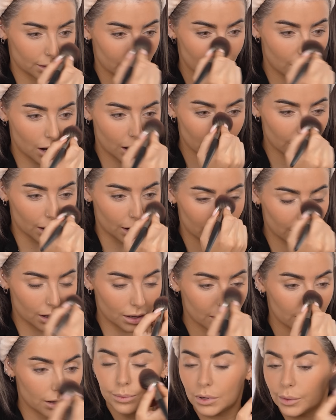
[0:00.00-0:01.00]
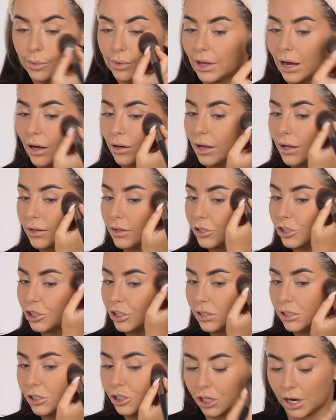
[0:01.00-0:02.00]
color, but without like the
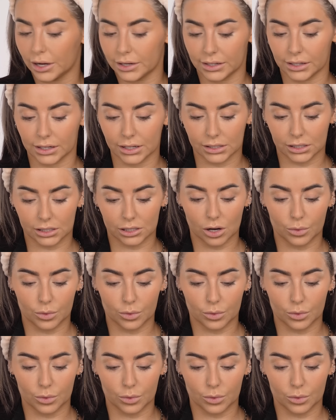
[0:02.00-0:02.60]
sheeny shininess.